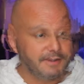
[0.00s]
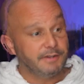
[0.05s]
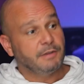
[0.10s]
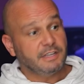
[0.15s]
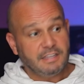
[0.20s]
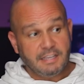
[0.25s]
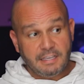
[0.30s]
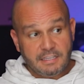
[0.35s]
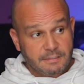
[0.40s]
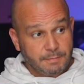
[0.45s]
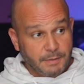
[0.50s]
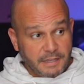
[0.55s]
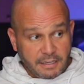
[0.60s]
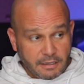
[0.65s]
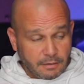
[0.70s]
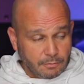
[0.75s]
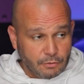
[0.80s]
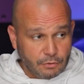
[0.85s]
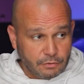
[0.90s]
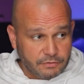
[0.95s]
But he's playing a
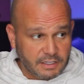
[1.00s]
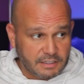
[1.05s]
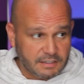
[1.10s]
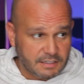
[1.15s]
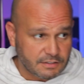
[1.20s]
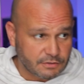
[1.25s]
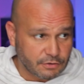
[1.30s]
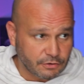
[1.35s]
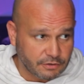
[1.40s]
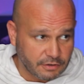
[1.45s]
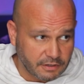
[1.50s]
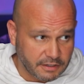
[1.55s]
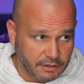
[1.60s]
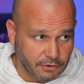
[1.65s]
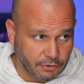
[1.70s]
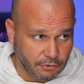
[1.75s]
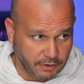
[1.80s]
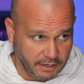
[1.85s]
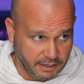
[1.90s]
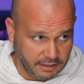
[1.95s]
move that is totally
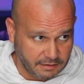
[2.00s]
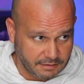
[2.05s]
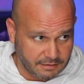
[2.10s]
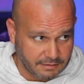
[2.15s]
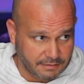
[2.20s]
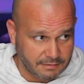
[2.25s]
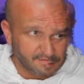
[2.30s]
correct.